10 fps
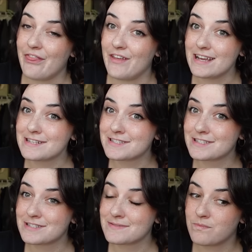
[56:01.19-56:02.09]

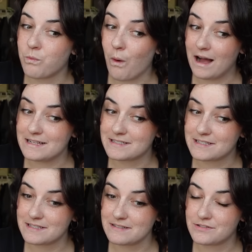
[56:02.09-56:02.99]
This was
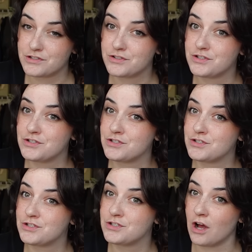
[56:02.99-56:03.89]

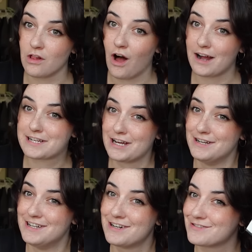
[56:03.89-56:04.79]
so lot.
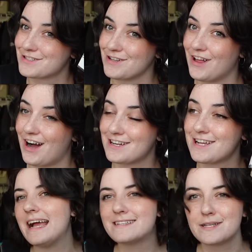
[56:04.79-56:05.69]
It was a
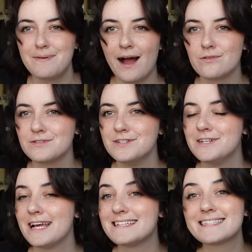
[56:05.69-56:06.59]
lot. It's about
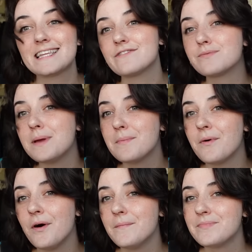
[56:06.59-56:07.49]
enslaved
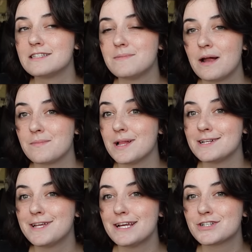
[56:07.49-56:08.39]
people. It's about a
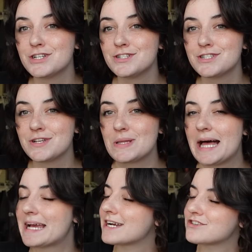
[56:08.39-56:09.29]
plantation. So
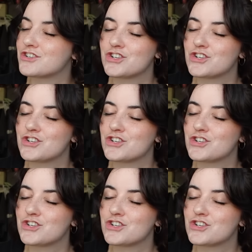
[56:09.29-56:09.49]
like,